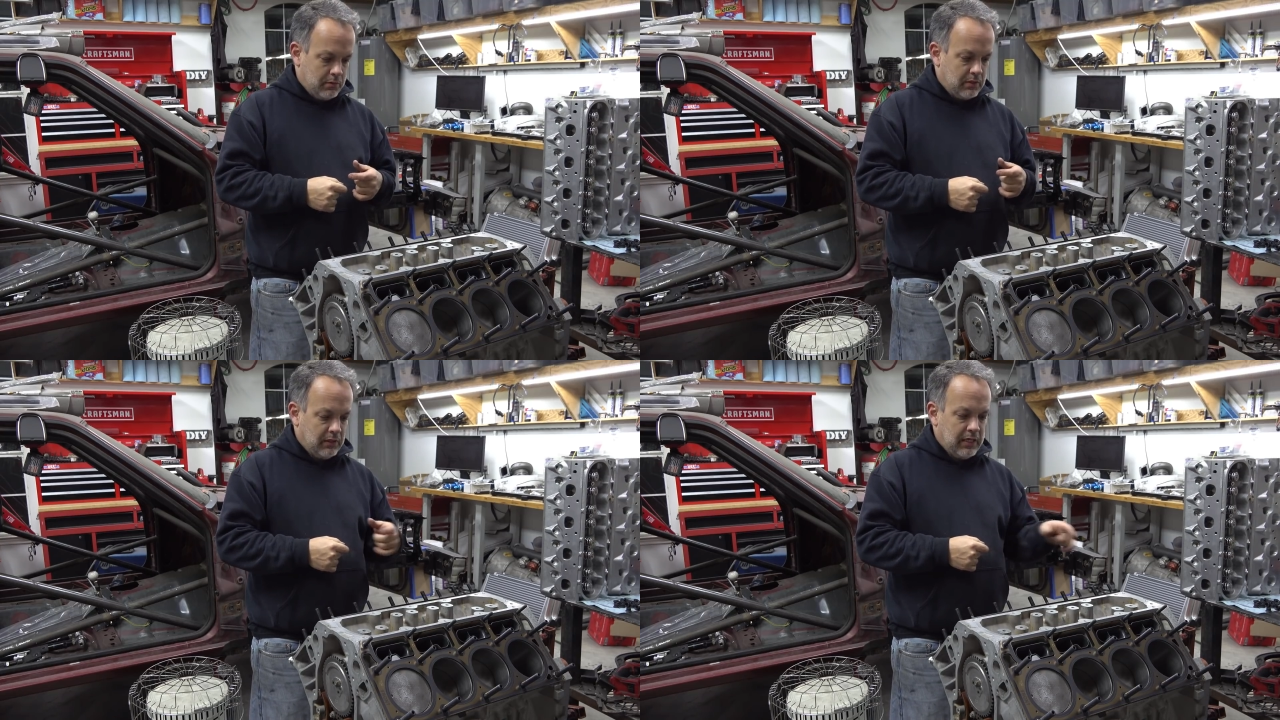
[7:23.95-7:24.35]

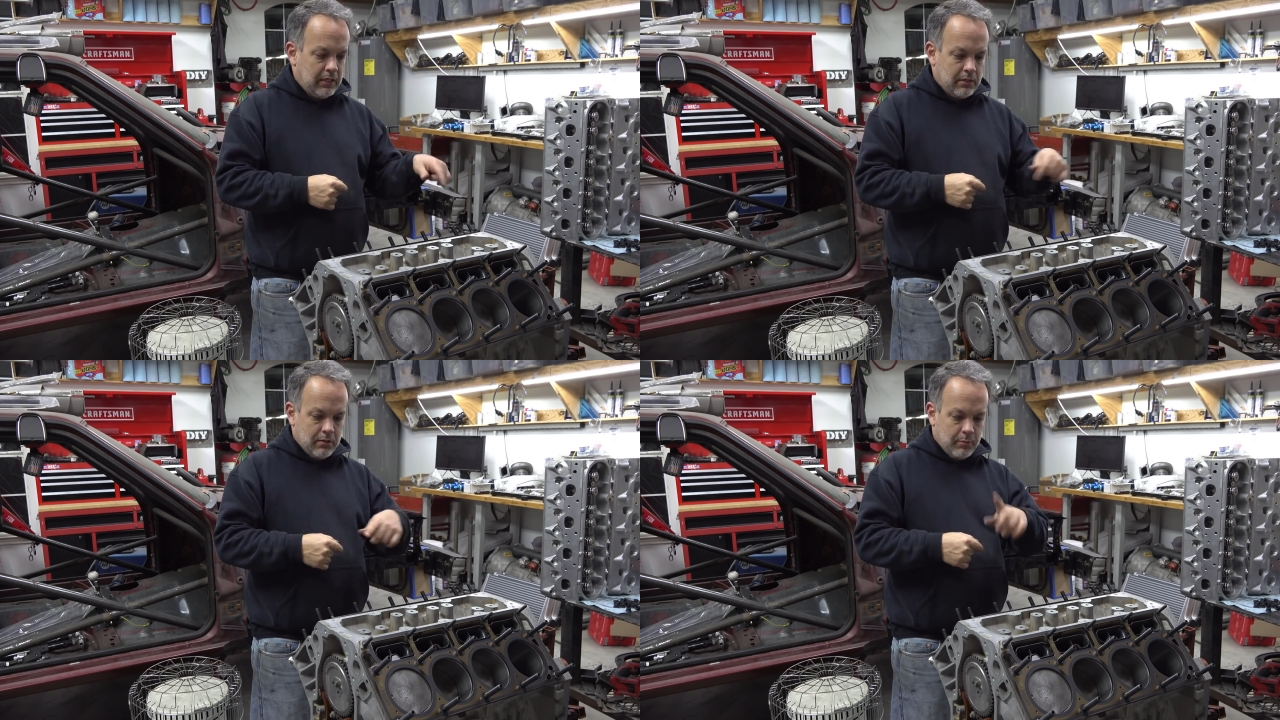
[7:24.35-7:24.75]

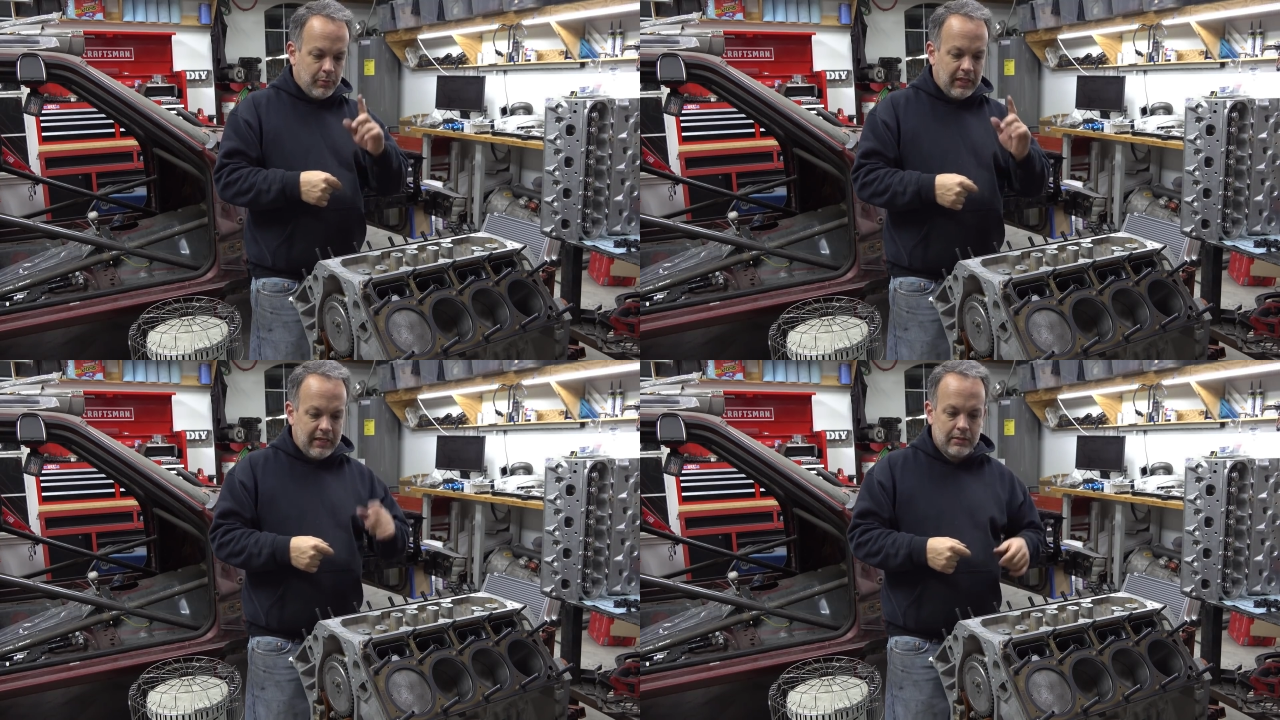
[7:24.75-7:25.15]
delete
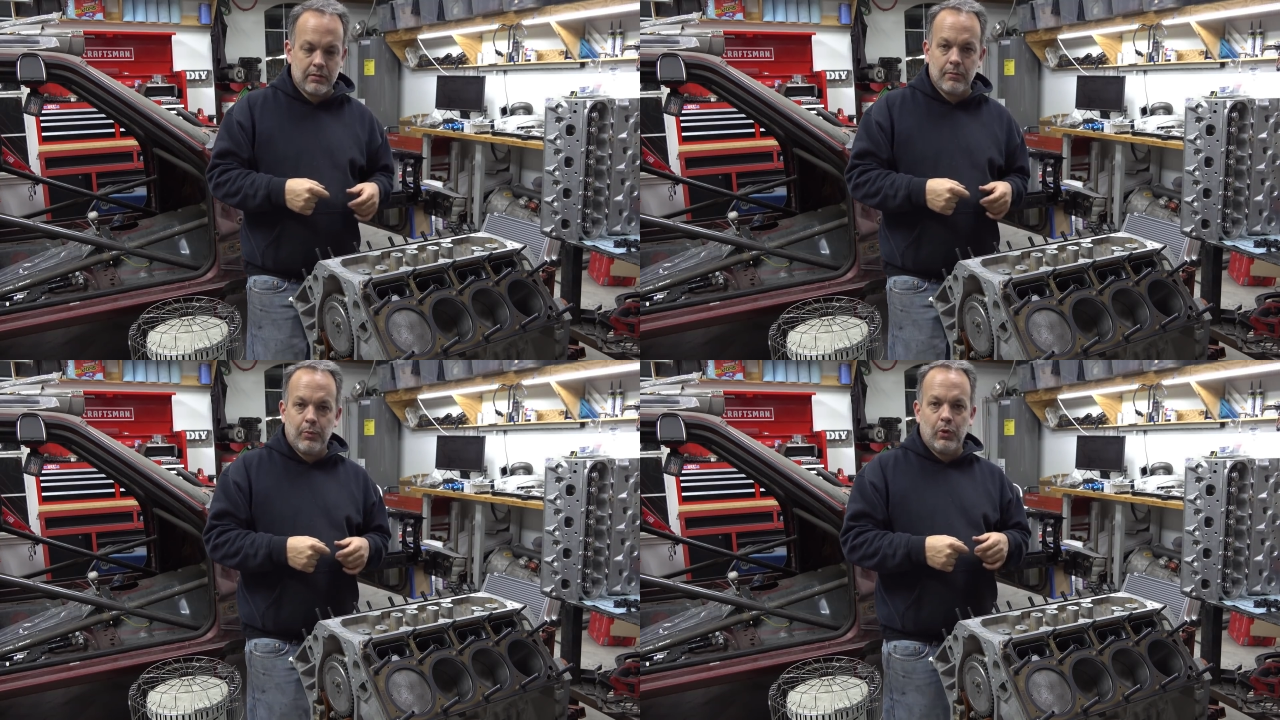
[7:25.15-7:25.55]
plate
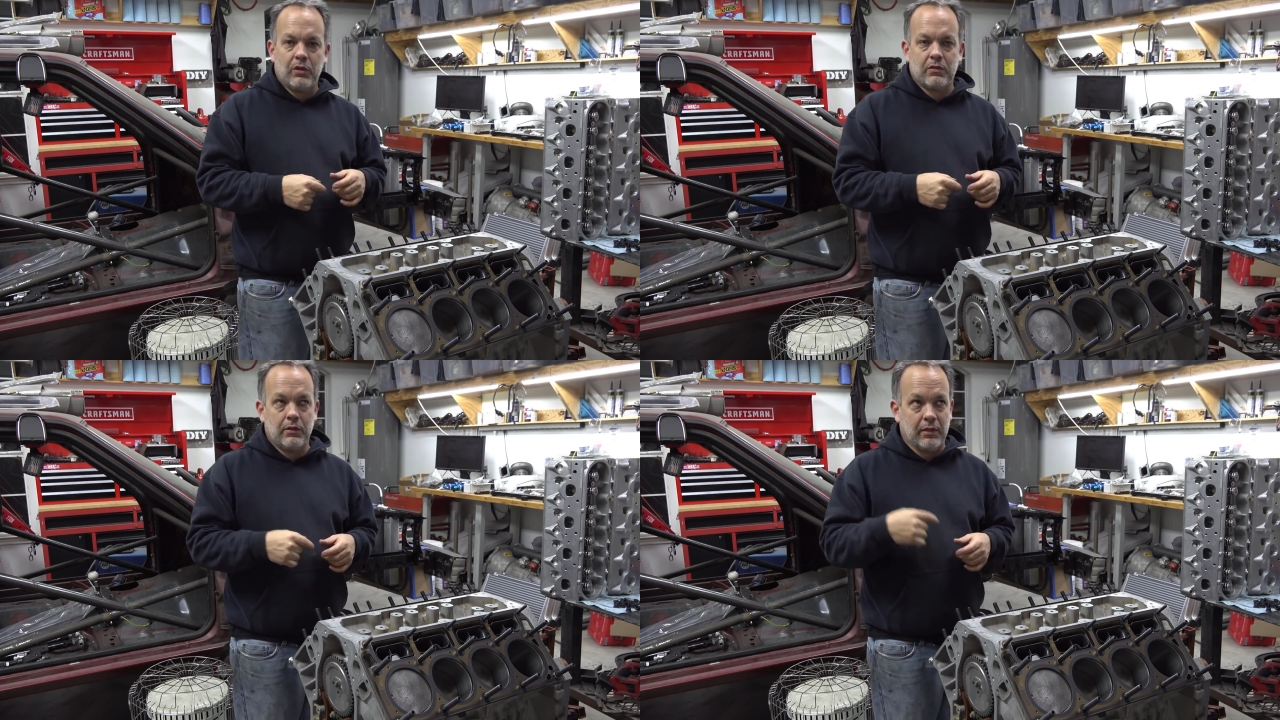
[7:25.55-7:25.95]
put